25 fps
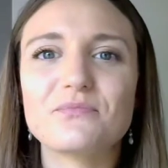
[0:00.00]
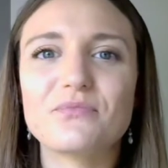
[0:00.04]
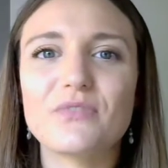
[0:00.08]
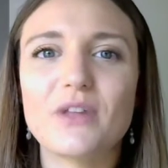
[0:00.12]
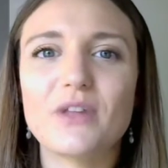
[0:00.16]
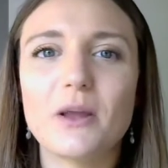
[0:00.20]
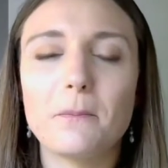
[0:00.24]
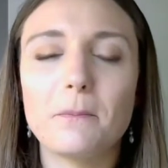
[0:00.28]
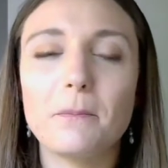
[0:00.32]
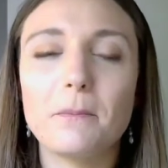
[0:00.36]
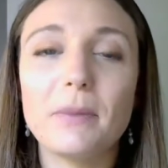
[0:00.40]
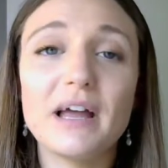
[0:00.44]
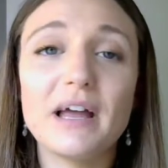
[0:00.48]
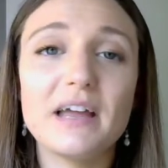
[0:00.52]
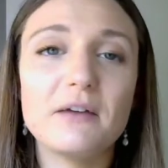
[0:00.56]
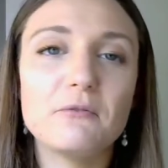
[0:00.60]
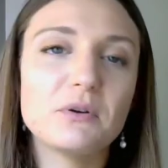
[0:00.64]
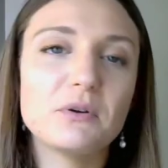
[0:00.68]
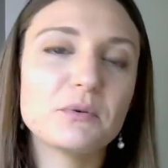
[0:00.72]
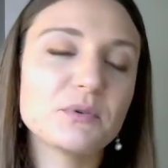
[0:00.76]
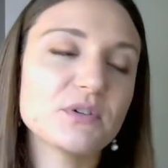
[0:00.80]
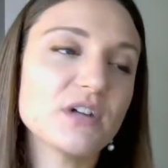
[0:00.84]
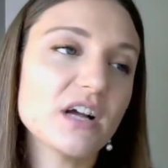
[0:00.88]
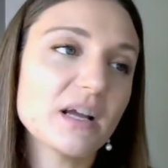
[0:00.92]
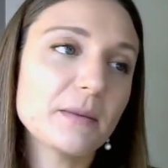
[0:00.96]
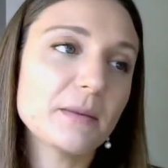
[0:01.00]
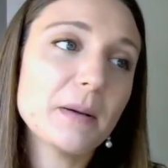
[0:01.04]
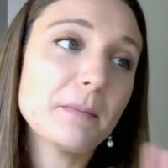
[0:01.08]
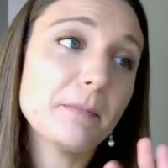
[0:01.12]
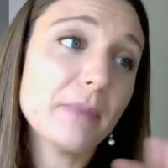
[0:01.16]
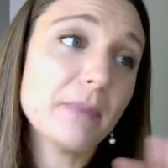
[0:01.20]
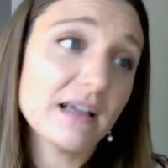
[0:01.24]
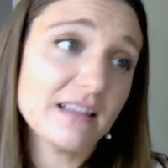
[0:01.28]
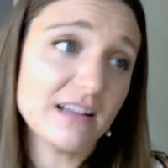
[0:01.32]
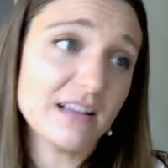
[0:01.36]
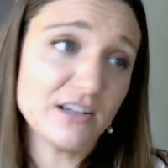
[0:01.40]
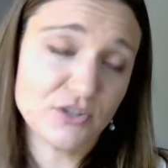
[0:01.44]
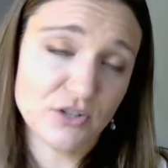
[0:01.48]
But when we're talking about
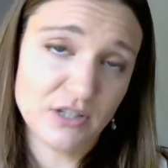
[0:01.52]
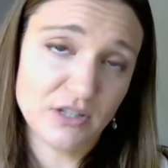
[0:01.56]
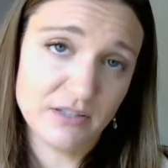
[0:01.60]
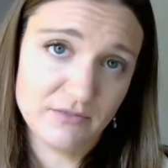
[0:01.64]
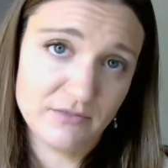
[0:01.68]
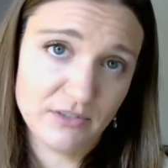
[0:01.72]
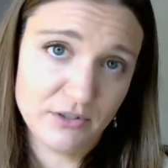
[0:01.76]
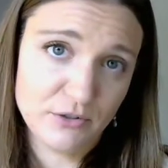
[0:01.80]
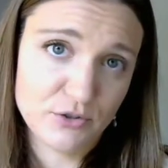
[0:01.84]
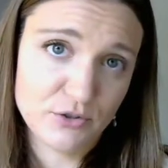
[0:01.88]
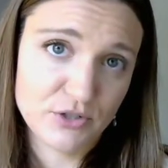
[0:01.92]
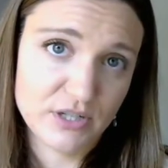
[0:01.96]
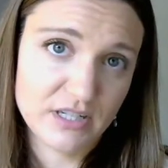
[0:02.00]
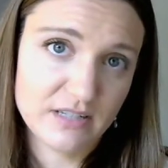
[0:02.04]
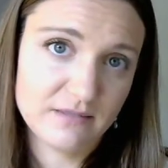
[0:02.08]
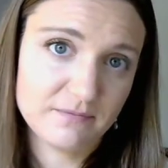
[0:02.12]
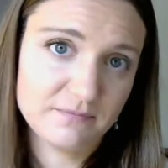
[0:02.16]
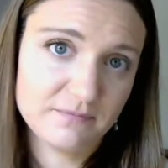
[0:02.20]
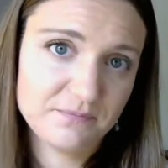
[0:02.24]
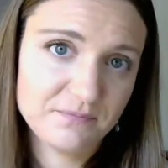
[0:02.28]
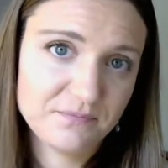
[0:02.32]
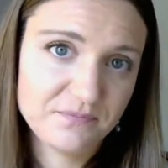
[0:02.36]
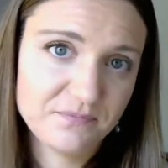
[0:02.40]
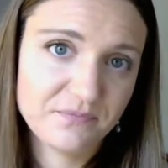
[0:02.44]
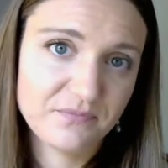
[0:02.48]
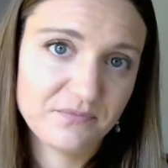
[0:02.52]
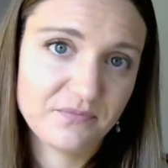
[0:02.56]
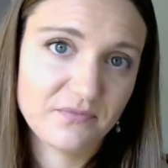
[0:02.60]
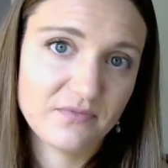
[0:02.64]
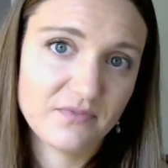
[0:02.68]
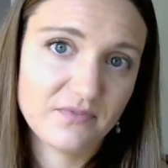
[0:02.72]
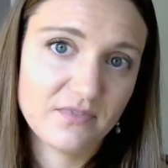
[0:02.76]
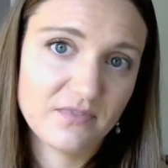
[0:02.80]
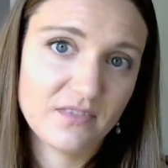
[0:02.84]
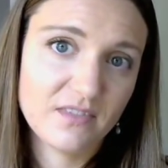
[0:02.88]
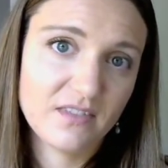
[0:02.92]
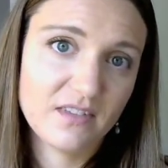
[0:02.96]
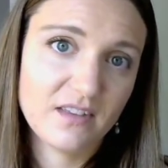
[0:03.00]
biological evolution,
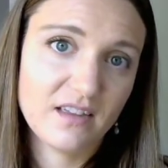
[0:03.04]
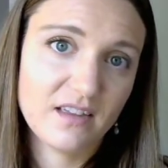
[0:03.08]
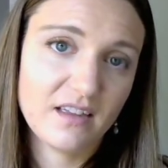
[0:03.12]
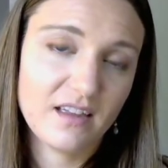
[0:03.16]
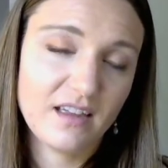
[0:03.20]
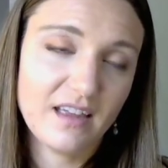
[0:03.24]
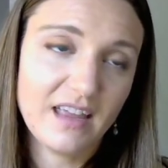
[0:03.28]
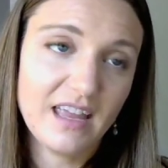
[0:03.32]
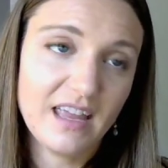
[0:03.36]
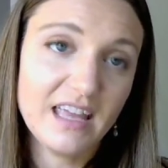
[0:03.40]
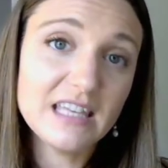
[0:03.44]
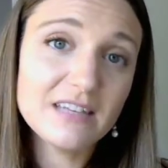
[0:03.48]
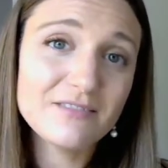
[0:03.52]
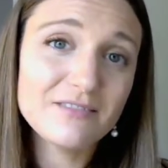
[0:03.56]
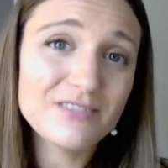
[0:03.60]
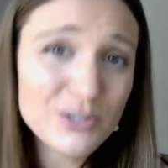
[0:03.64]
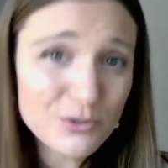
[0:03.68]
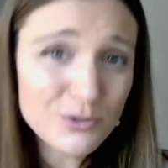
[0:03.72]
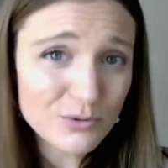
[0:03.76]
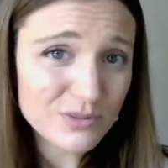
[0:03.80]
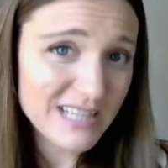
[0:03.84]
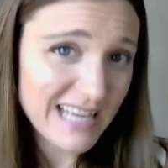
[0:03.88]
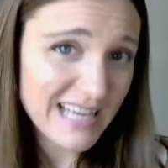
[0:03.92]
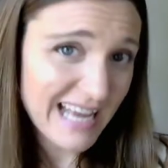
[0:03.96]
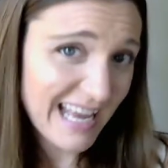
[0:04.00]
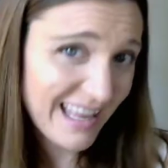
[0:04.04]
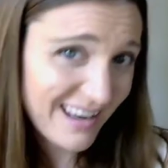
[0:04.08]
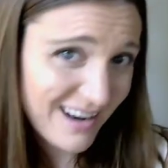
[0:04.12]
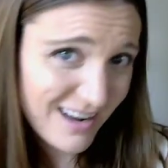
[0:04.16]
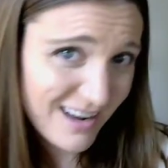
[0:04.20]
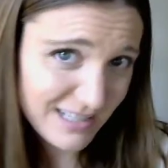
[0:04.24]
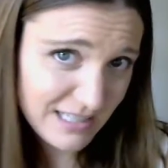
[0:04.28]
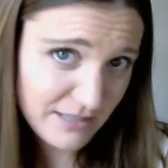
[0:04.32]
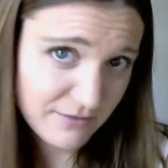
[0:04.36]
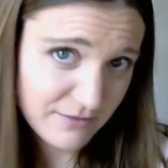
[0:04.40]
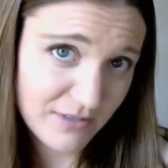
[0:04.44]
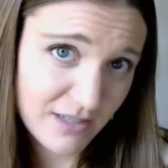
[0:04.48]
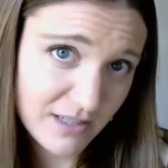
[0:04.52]
individuals
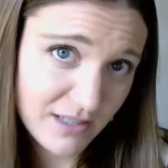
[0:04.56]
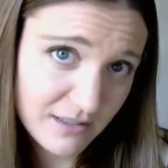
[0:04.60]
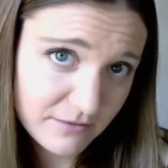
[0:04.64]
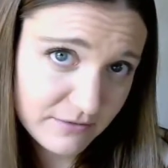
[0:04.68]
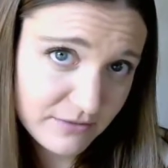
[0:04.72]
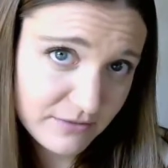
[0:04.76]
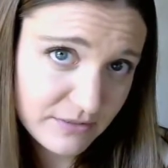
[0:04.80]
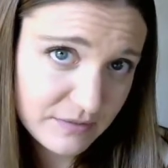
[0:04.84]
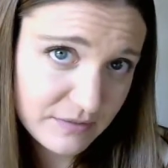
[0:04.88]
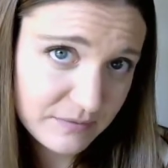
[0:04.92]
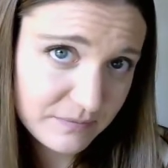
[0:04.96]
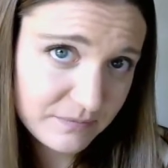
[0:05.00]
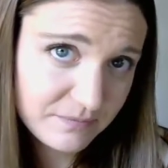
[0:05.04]
cannot evolve.